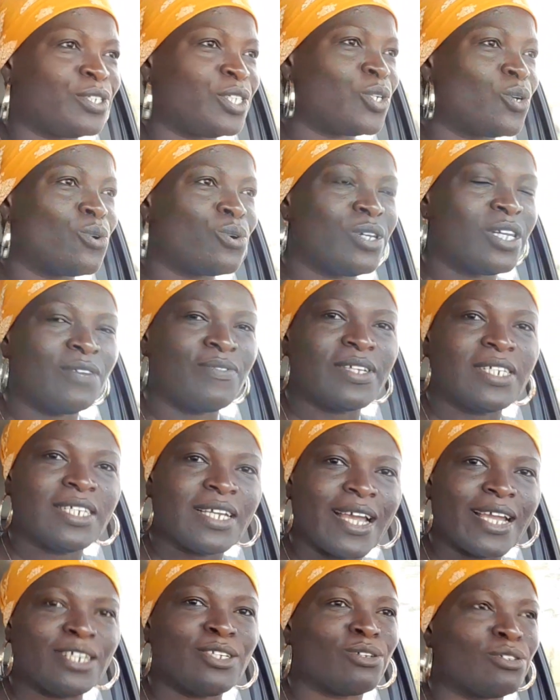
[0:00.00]
you know, living
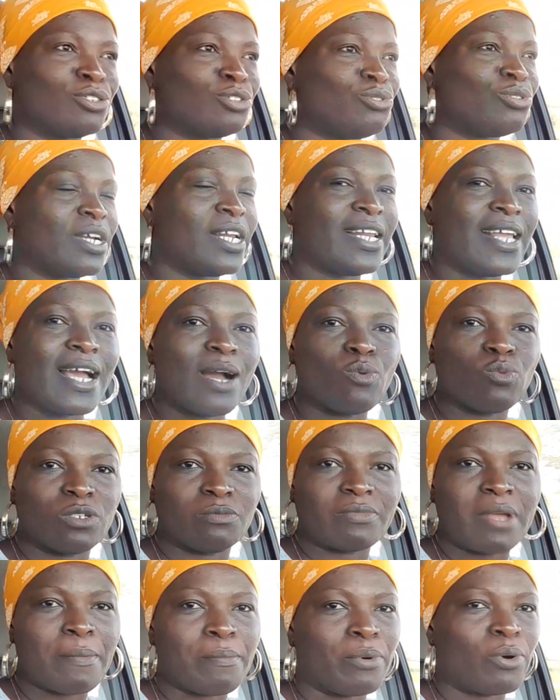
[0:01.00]
here in Australia with
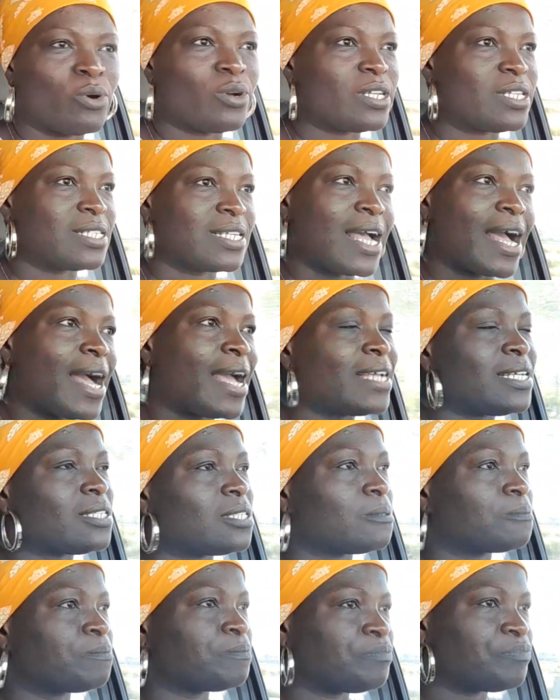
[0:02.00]
my boys, guys,